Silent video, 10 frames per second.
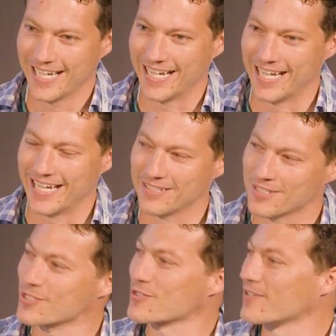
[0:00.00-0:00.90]
And
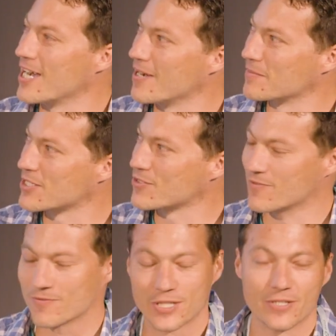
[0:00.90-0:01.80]
this farm is
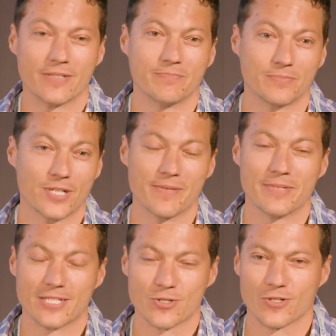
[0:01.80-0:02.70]
pretty
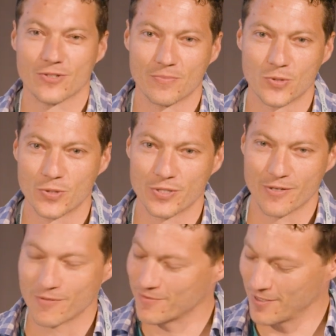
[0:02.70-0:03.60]
much on the border
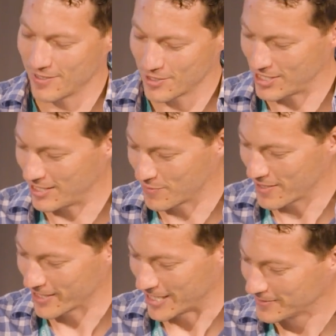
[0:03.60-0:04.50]
of said
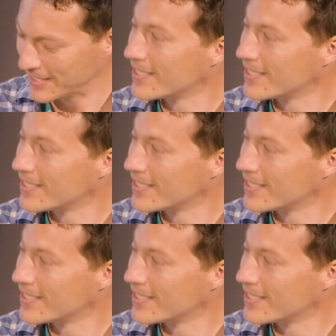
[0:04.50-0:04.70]
river.